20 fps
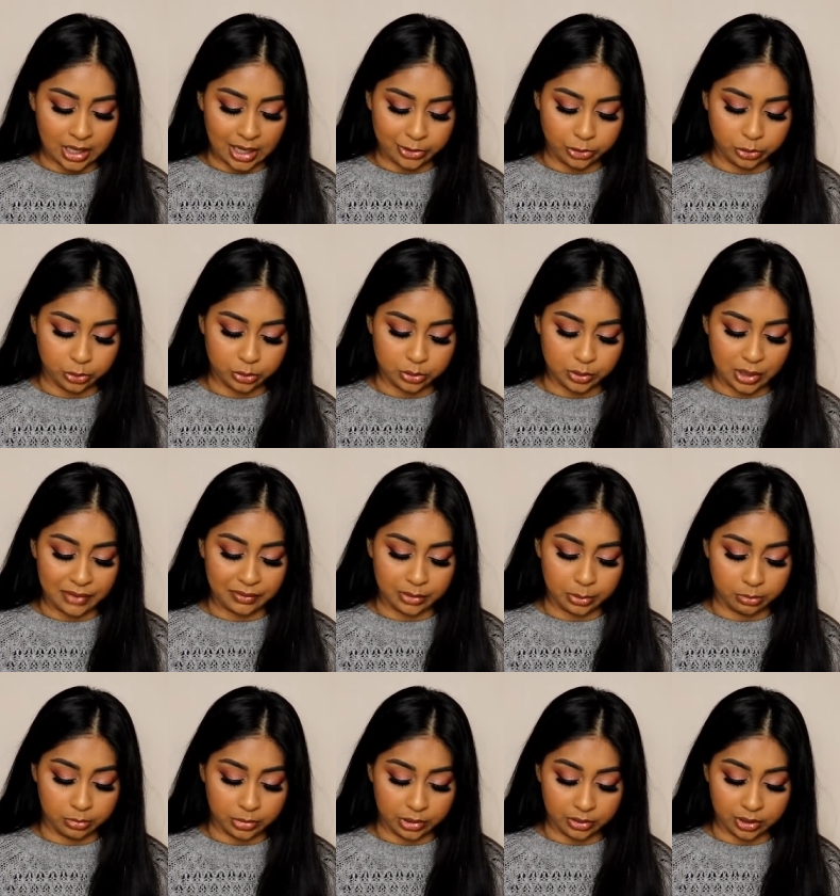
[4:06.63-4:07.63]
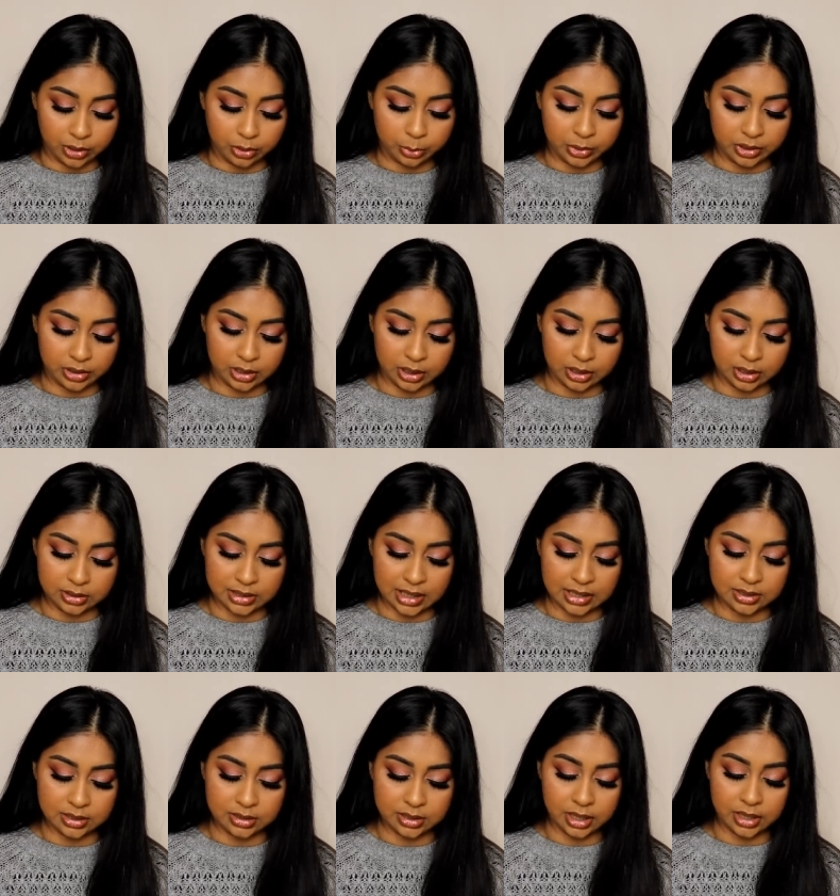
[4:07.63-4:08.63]
and you also have a mirror with the
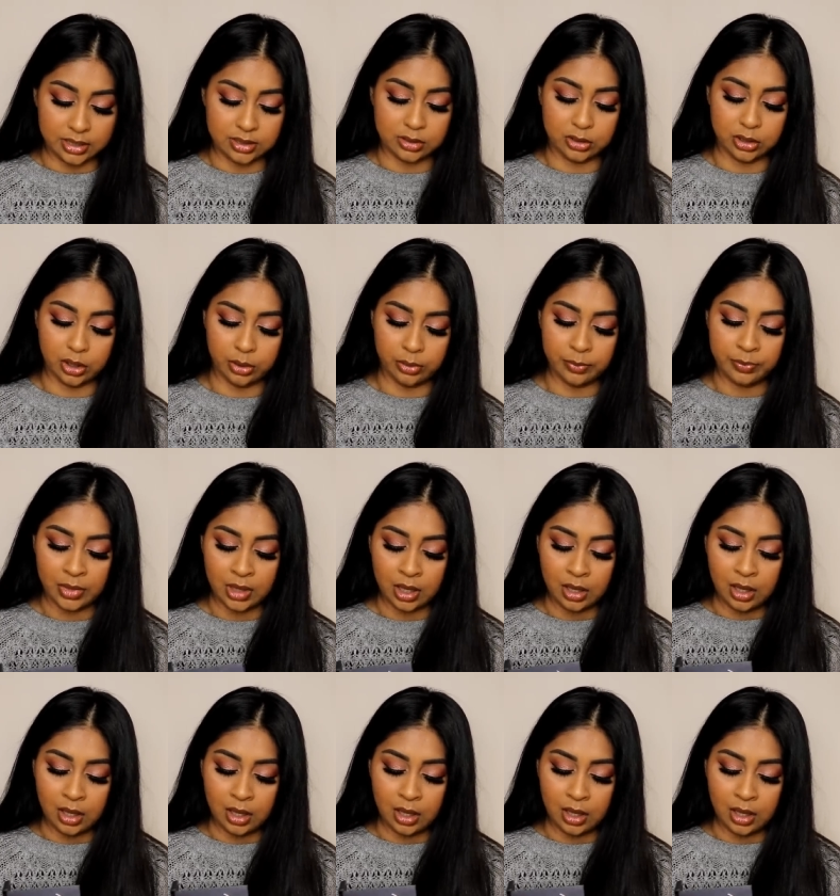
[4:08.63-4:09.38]
Desert Dusk so